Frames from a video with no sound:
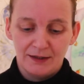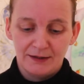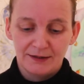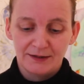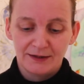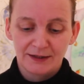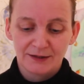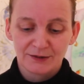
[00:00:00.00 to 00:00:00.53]

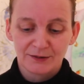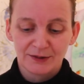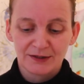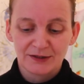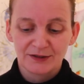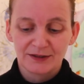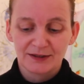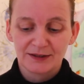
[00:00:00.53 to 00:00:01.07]
The next
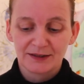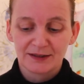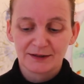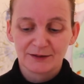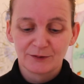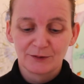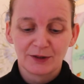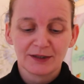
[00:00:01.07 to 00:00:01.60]
question is,
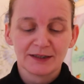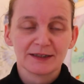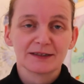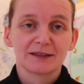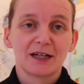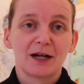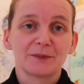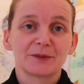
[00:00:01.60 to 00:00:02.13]
what has
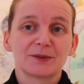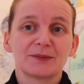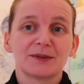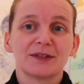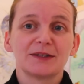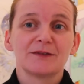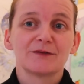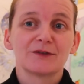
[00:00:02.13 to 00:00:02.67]
stopped
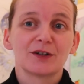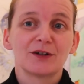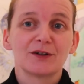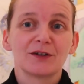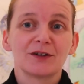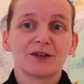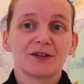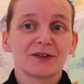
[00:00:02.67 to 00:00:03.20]
me
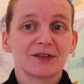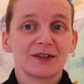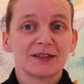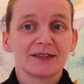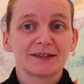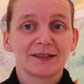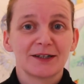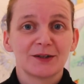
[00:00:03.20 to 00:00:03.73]
for
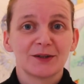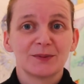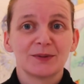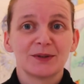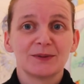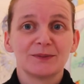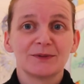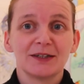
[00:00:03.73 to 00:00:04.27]
this time
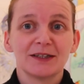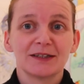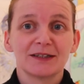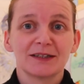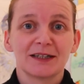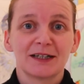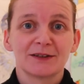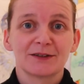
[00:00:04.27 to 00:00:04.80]
in
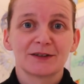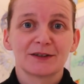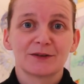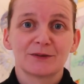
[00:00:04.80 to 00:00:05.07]
making art?